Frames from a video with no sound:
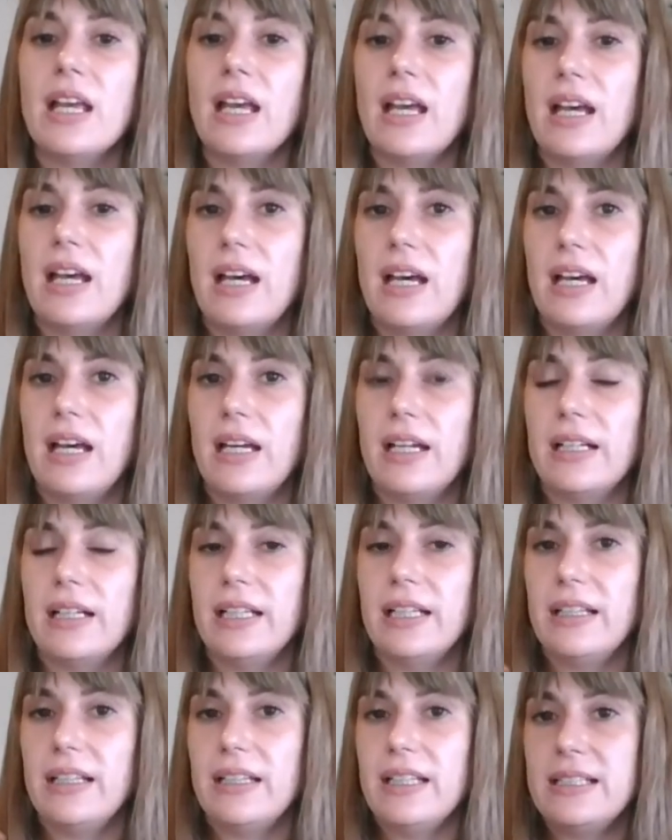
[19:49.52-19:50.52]
And
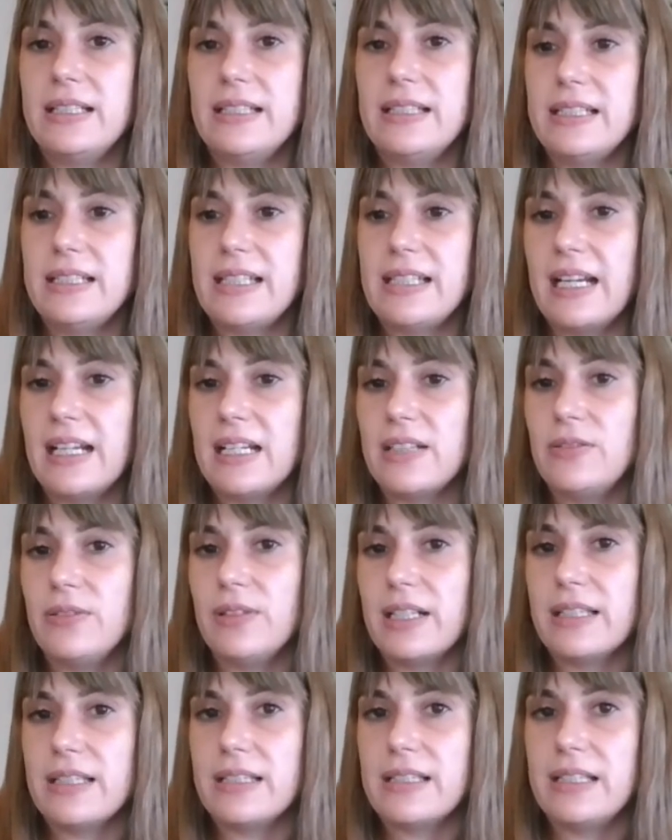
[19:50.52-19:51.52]
in this design, as you
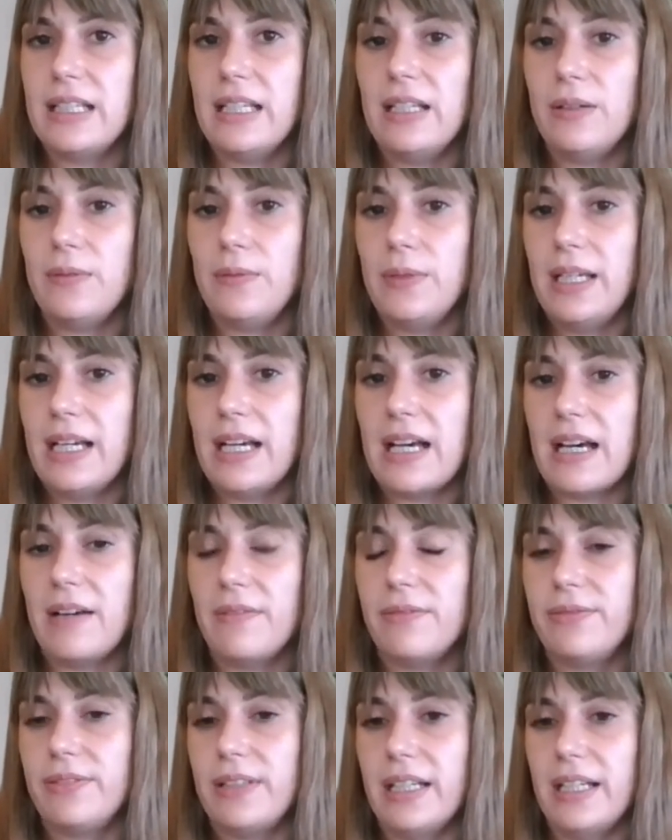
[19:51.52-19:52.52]
can see, we
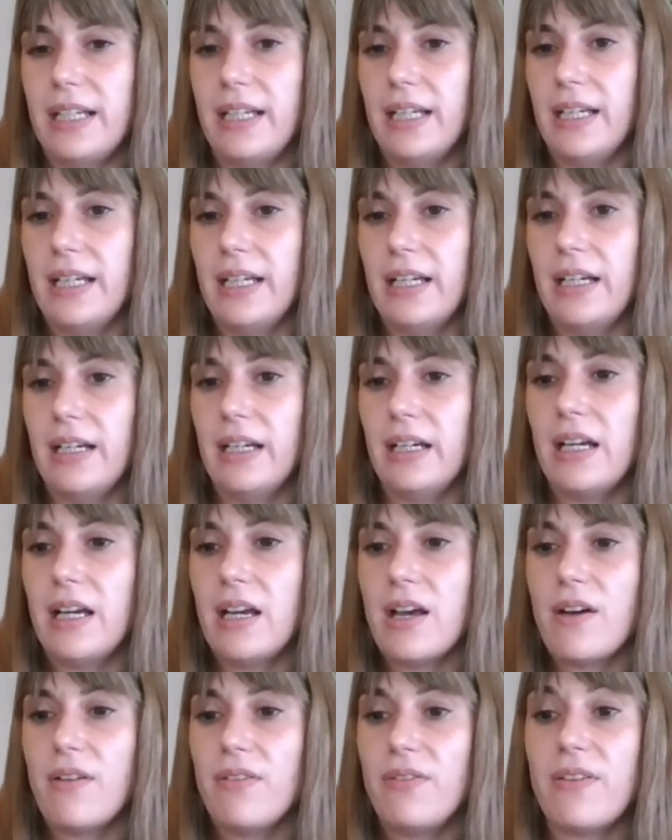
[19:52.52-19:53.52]
have
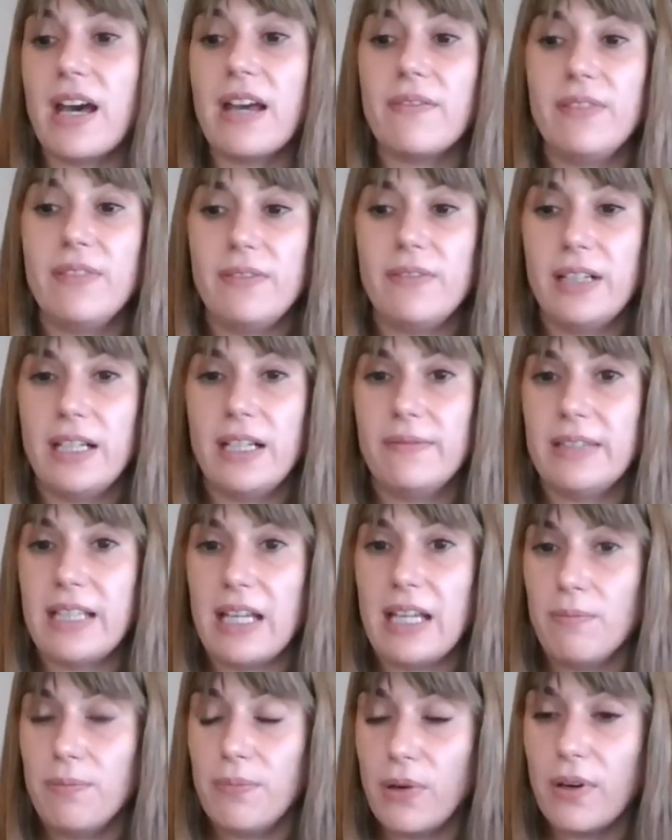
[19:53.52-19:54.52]
5 different
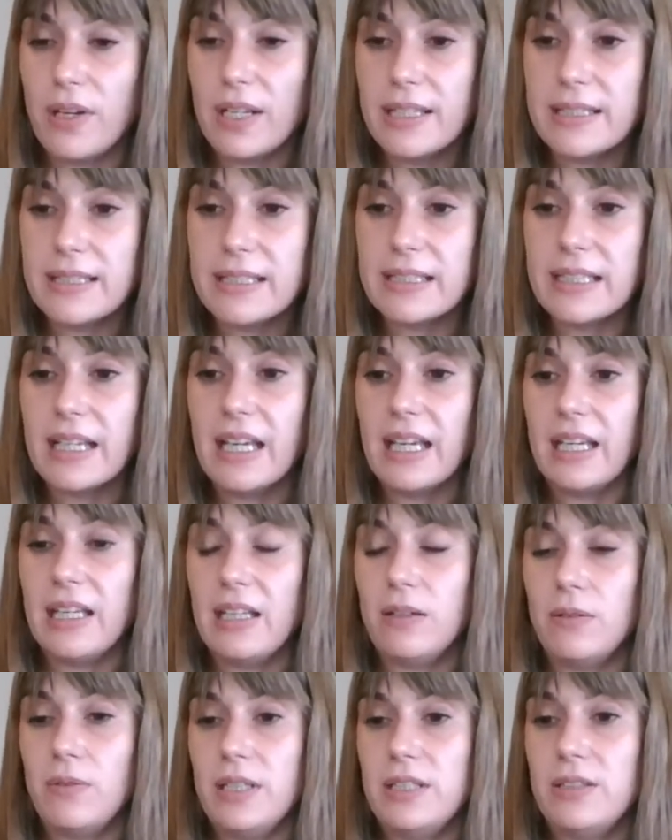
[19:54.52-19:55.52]
time points
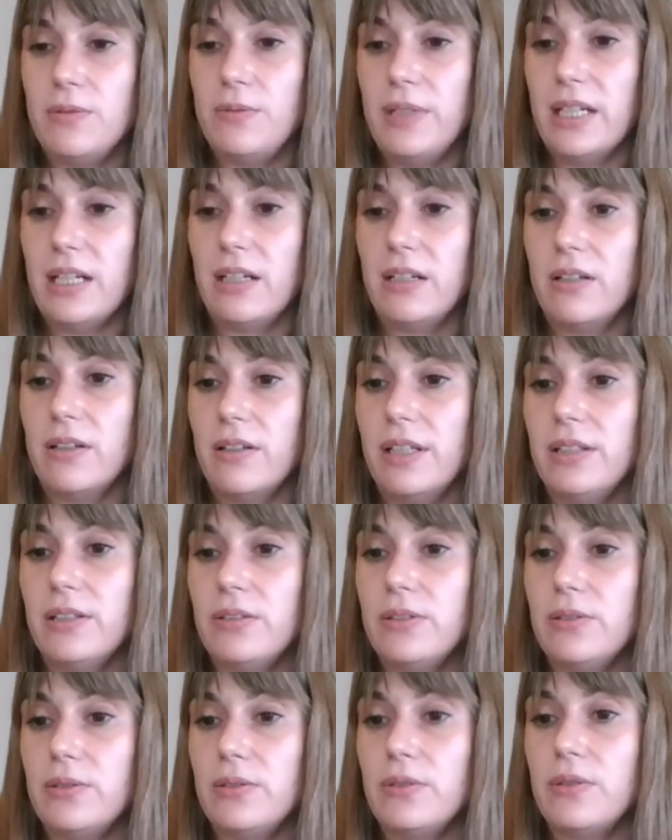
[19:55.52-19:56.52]
in which we are going
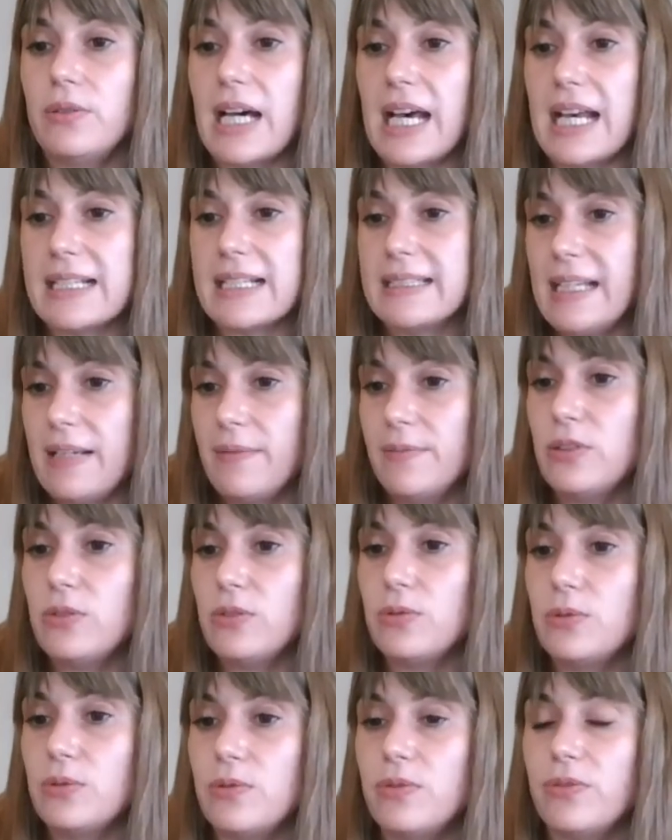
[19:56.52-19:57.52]
to ask them
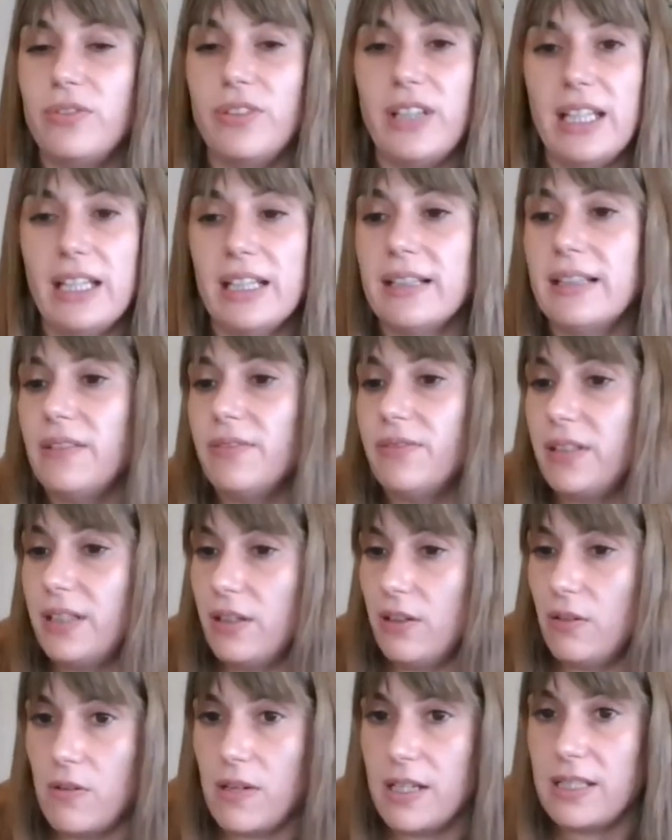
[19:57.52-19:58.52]
to fill
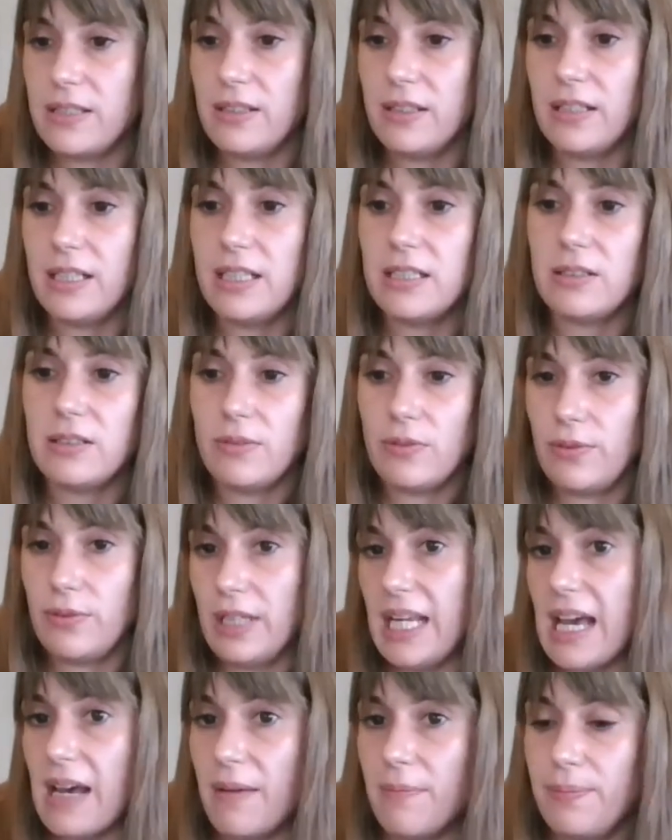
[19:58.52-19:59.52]
different questionnaires through
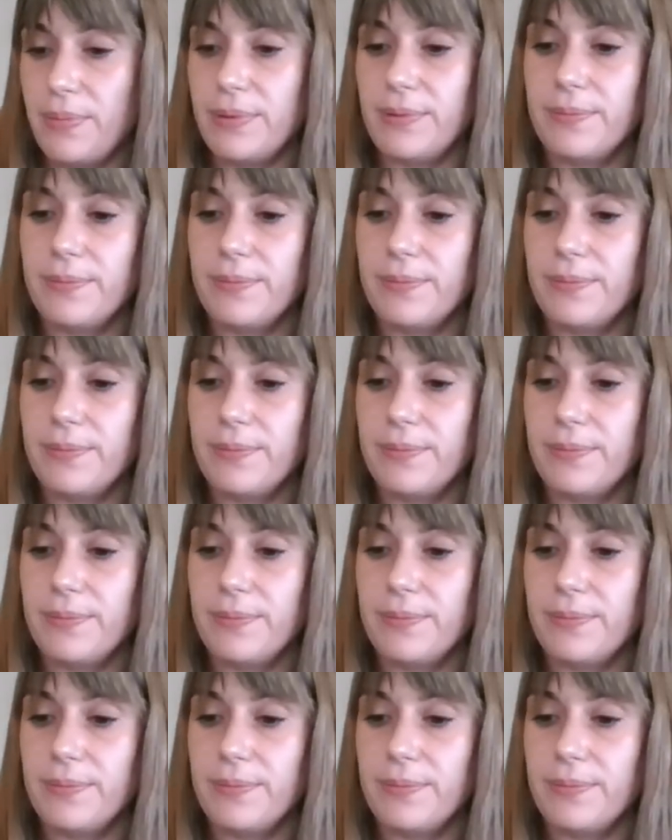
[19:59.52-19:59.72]
the app.